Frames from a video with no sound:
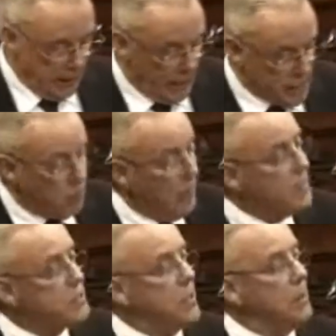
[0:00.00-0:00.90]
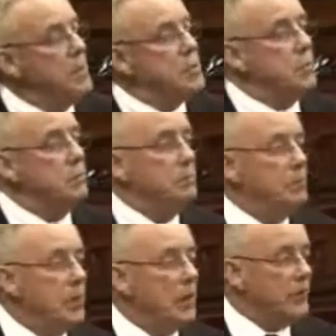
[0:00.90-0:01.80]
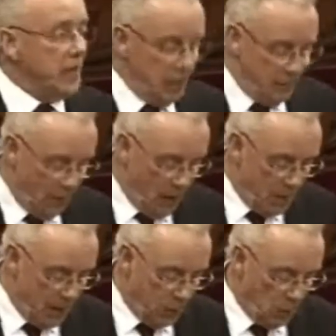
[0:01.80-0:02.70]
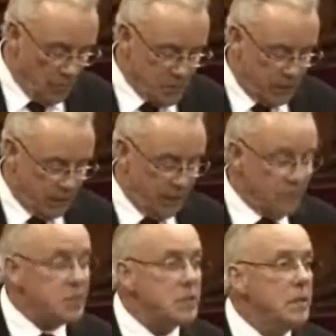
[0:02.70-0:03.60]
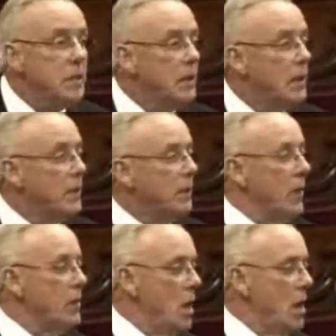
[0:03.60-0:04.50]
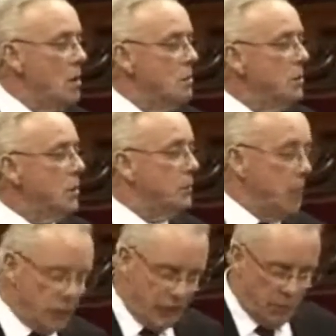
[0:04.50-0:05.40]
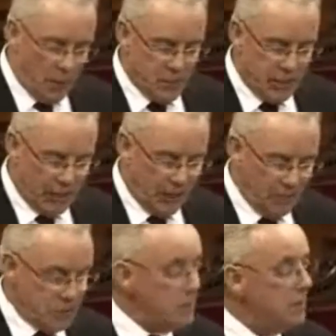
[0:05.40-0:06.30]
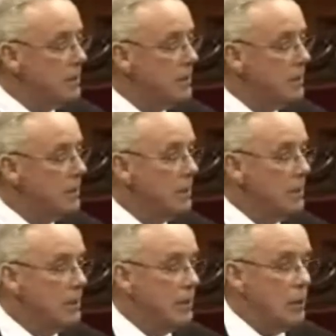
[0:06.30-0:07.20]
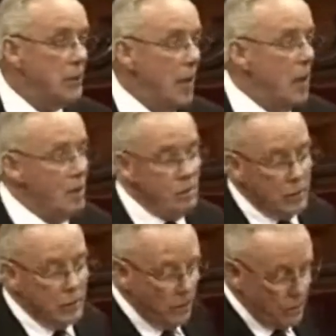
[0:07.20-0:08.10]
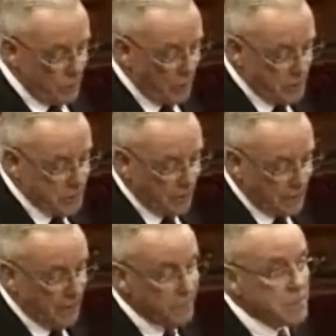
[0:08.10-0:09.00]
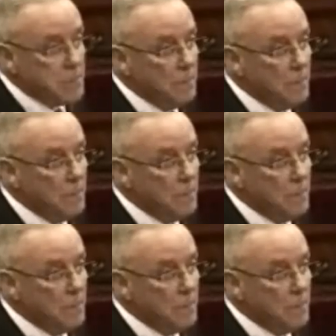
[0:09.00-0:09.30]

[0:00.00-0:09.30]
As well as the omission of any environmental representatives, there are no community representatives. There are no union representatives.